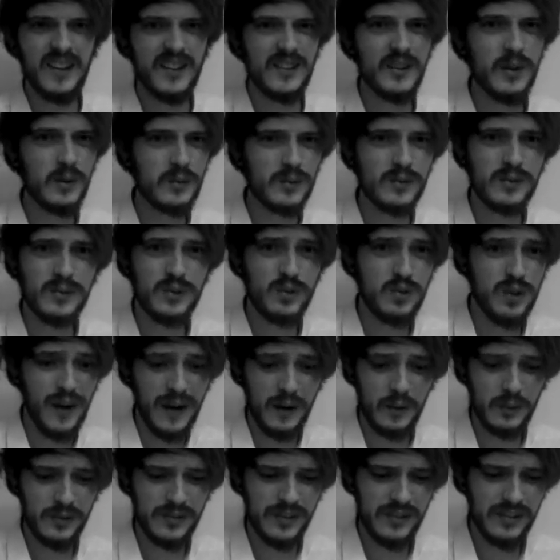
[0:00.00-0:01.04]
Your
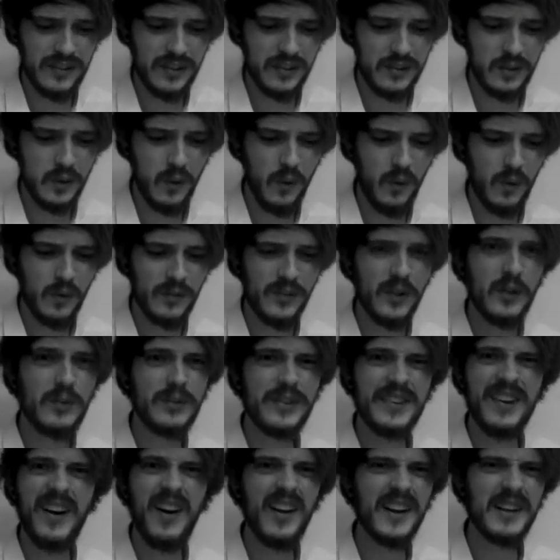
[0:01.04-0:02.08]
trousers are torn, your
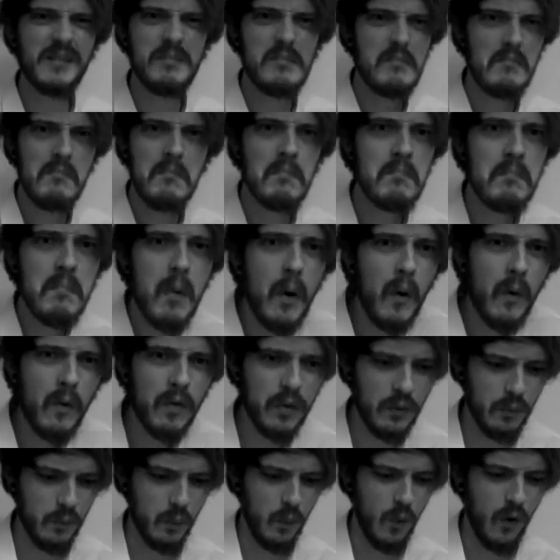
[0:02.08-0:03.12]
tie more
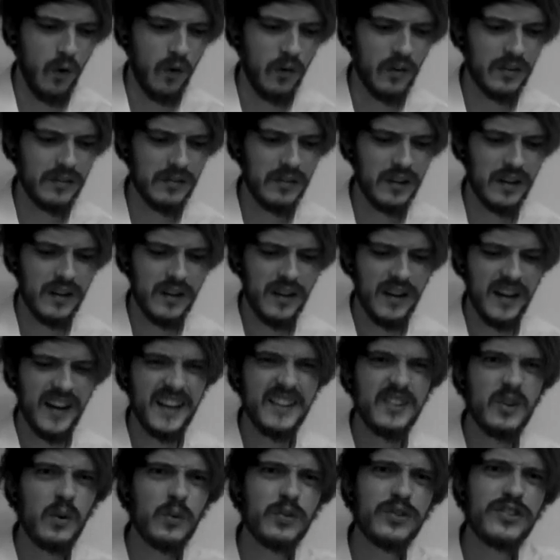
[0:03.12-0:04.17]
than worn,
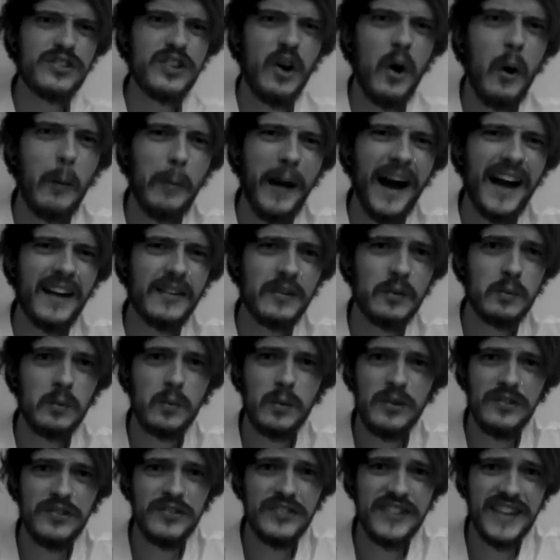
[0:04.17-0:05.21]
and your top hat
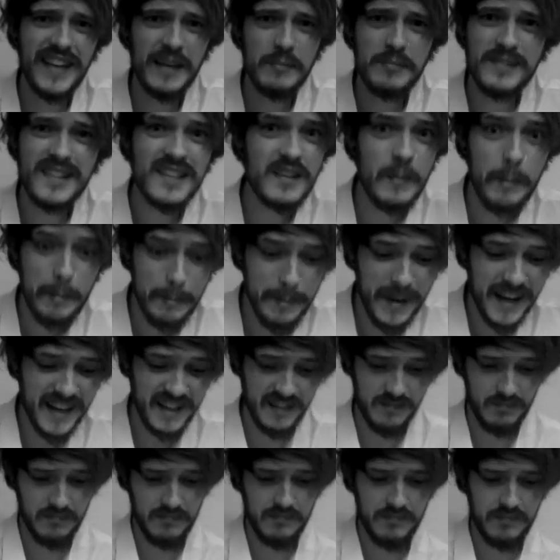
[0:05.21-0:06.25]
was tipped in a bin.
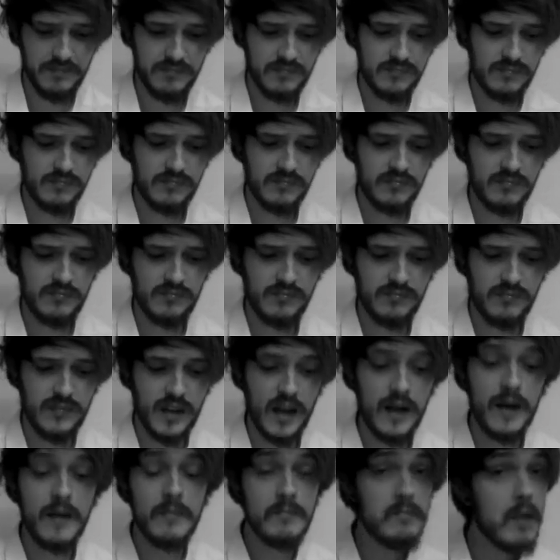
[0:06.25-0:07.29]

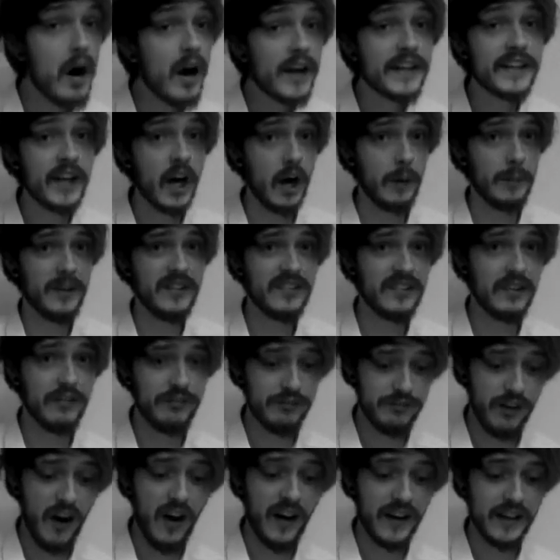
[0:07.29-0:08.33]
My garments are
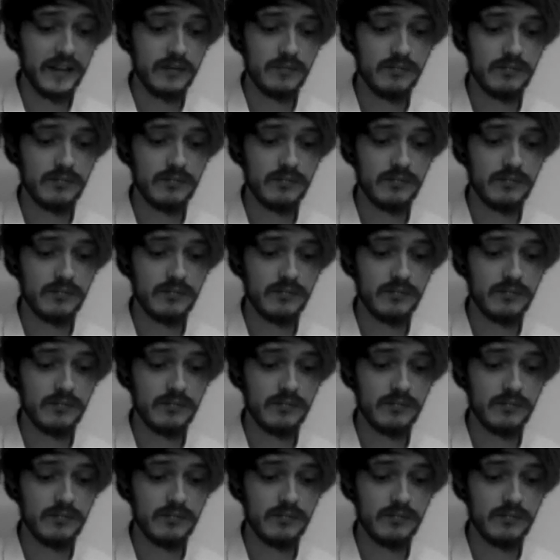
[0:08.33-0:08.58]
fine.